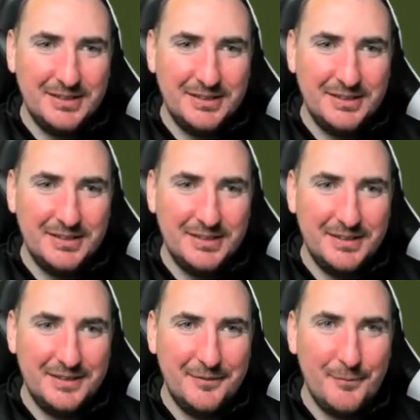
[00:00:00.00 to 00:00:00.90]

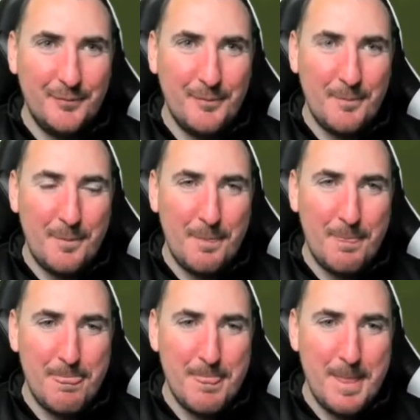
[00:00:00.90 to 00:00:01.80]

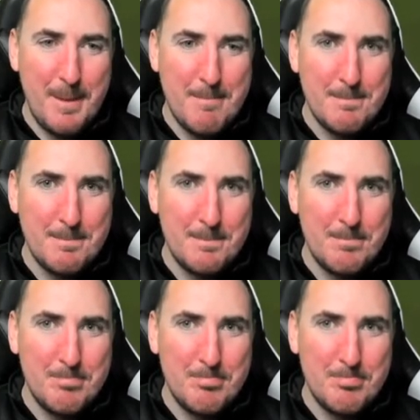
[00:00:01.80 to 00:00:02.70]

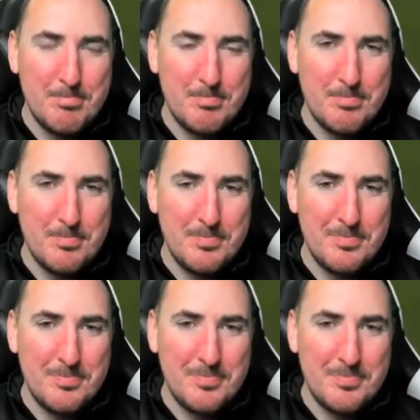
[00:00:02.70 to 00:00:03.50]
Nothing is said.